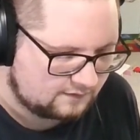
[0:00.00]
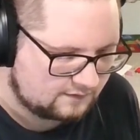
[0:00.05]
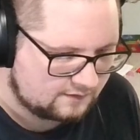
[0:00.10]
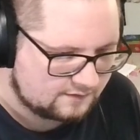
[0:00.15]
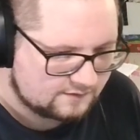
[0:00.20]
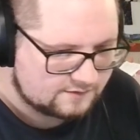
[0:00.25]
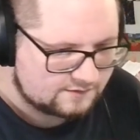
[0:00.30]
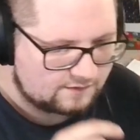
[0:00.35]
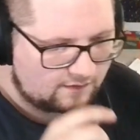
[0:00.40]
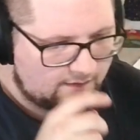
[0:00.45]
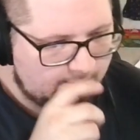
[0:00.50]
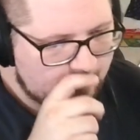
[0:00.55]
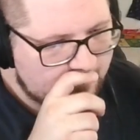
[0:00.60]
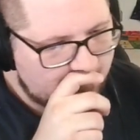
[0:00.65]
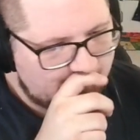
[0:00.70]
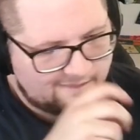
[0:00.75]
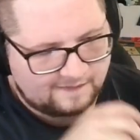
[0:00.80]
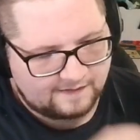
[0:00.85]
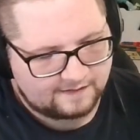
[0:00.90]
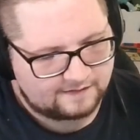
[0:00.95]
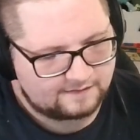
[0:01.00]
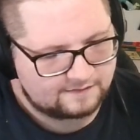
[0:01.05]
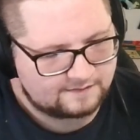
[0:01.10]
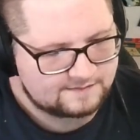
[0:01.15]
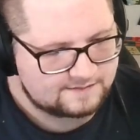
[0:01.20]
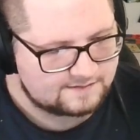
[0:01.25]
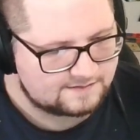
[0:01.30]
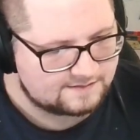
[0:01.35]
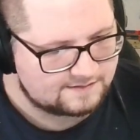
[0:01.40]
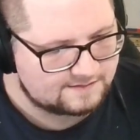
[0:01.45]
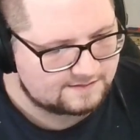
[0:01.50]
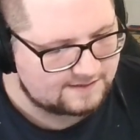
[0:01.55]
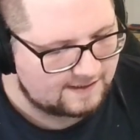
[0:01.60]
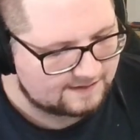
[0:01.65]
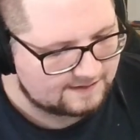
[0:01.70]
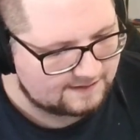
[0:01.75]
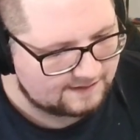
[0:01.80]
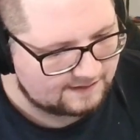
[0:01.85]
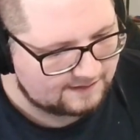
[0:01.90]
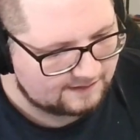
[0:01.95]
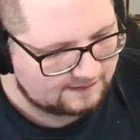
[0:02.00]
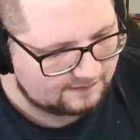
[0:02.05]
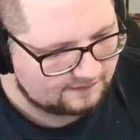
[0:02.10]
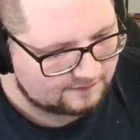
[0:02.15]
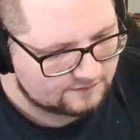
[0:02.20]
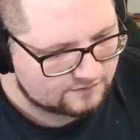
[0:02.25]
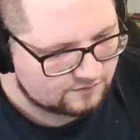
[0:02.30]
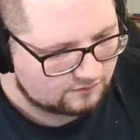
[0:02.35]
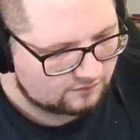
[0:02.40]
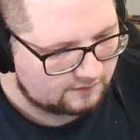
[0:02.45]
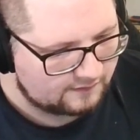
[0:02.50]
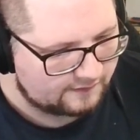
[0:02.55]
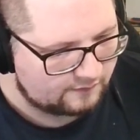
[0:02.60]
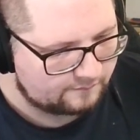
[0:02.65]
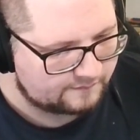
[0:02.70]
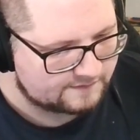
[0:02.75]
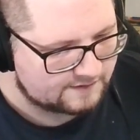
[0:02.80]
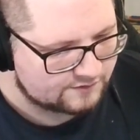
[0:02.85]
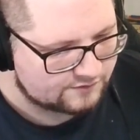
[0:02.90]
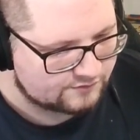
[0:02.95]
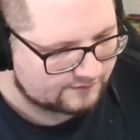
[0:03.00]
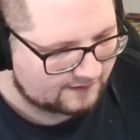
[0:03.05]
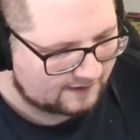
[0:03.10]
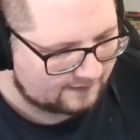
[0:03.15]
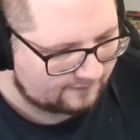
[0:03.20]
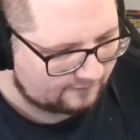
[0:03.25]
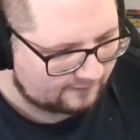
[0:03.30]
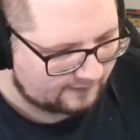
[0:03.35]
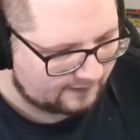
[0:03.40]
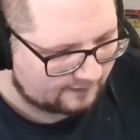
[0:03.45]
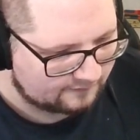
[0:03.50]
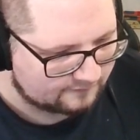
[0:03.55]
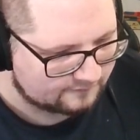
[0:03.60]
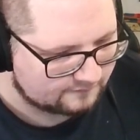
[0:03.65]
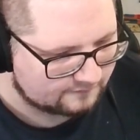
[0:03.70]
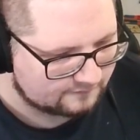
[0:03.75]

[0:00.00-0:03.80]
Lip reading: So I'm going to go ahead and take the Solgaleo potentially out of their hand.